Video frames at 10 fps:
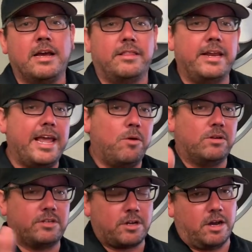And then, hey,
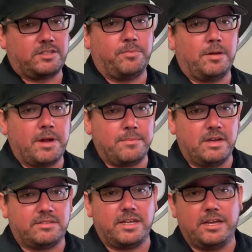what's it cost to build my
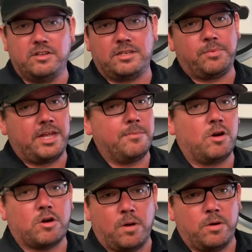Mustang? You simply email
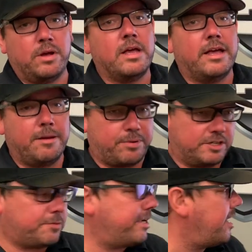
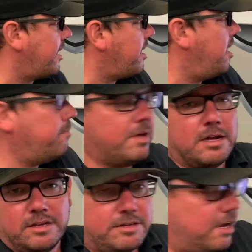quote@brenspeed.com.
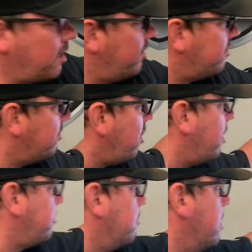Doug, this is
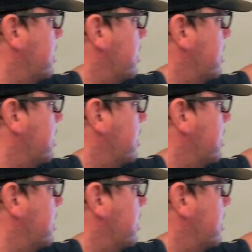awesome.